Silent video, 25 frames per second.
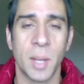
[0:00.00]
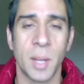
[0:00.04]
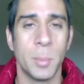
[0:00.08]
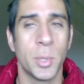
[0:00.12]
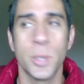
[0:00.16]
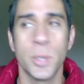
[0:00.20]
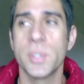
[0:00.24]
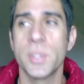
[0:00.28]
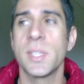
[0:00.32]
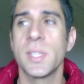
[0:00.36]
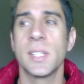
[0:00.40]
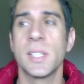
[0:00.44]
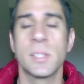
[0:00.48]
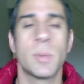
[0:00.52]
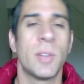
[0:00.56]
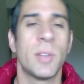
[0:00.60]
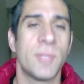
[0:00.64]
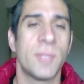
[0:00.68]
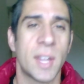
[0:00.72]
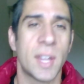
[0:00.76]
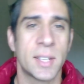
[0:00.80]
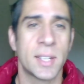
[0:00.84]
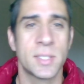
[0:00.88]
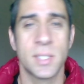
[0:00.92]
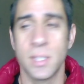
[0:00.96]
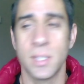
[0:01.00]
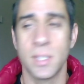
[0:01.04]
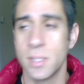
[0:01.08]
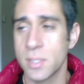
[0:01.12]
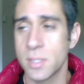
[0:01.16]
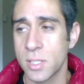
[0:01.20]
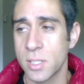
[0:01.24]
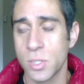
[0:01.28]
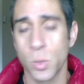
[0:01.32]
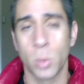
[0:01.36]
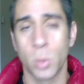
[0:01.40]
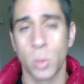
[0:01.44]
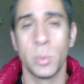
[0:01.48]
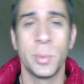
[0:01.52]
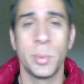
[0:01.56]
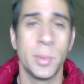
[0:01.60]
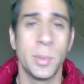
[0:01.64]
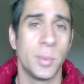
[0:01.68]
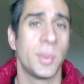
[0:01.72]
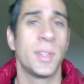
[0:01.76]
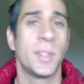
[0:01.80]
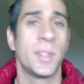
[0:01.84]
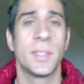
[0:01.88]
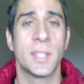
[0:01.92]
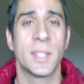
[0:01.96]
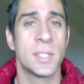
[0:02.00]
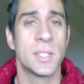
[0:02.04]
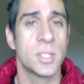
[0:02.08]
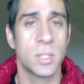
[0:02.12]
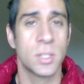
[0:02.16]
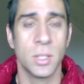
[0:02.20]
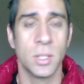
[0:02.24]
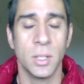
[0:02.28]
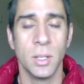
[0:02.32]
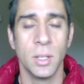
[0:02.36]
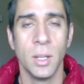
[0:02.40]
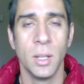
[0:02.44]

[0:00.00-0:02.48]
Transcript: Post things about vaccines because normal people think that's good.